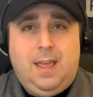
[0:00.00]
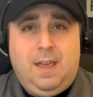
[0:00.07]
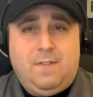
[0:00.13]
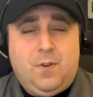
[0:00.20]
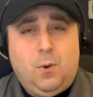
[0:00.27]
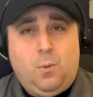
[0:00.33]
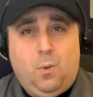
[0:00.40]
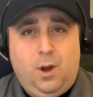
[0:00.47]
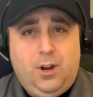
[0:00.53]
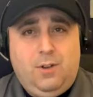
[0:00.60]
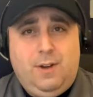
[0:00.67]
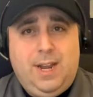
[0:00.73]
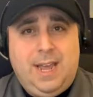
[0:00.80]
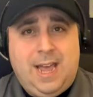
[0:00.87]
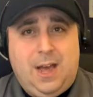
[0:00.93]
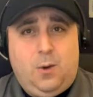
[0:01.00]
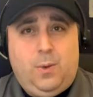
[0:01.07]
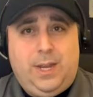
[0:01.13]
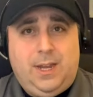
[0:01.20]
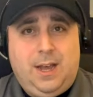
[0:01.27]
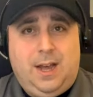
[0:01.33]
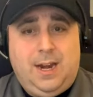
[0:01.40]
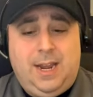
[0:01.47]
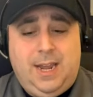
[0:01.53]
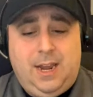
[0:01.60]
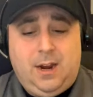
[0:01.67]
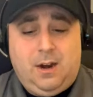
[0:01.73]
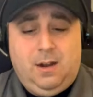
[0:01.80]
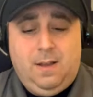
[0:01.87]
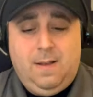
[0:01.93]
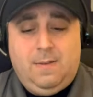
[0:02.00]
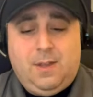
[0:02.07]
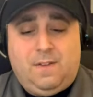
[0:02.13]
If you're wondering how we got here,